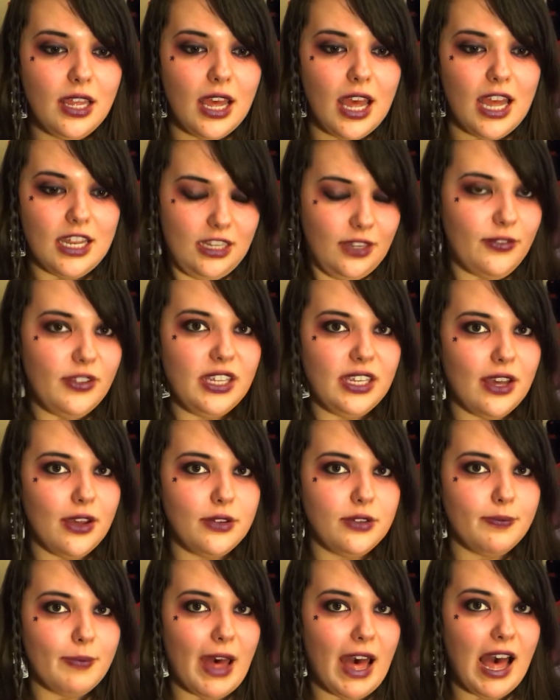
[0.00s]
and if he
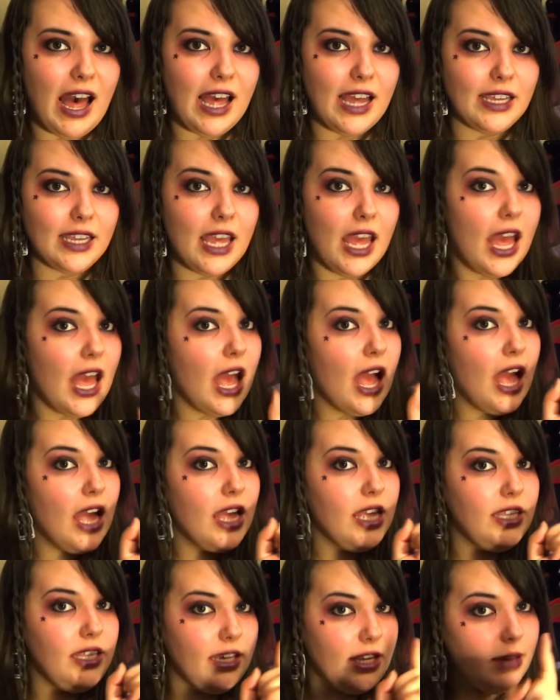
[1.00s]
goes back,
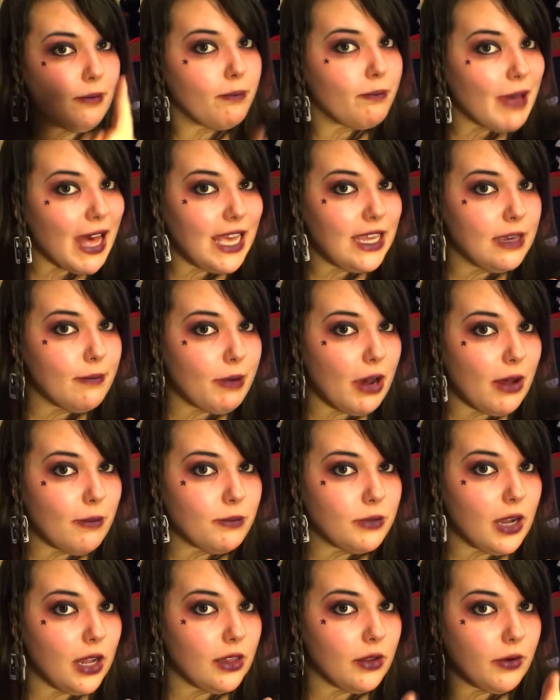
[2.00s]
you can bet your bottom
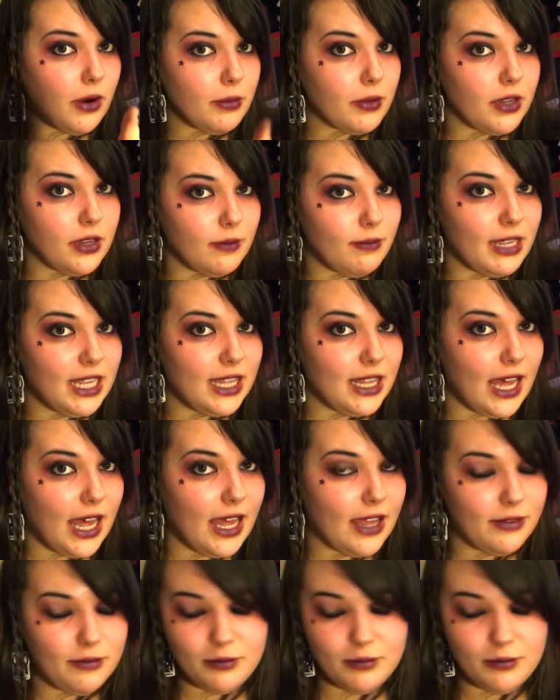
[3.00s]
dollar I'm going to be there.